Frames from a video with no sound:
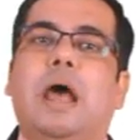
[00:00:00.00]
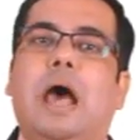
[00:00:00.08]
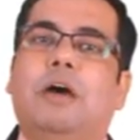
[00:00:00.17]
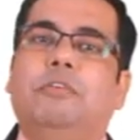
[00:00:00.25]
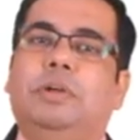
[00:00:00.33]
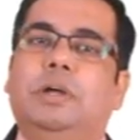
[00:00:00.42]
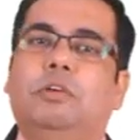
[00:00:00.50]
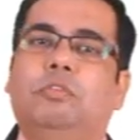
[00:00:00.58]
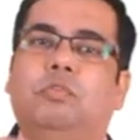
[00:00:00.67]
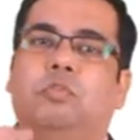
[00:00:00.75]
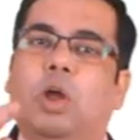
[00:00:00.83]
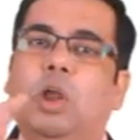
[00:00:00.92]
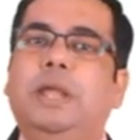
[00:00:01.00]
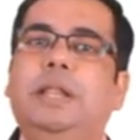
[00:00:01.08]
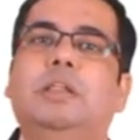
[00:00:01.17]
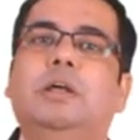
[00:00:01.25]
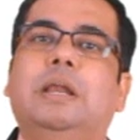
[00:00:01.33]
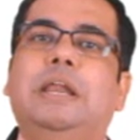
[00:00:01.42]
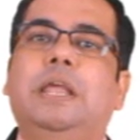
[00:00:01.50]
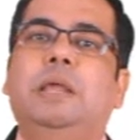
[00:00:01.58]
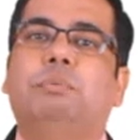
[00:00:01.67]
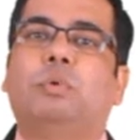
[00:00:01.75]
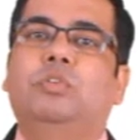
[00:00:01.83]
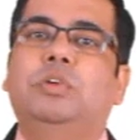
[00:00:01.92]
after following the
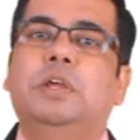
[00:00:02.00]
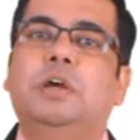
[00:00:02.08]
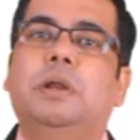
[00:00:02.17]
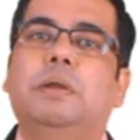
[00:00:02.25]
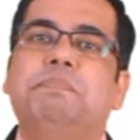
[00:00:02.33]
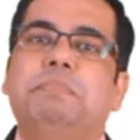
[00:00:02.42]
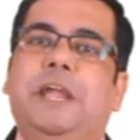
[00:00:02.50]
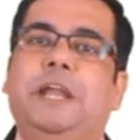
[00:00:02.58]
cleaning procedure,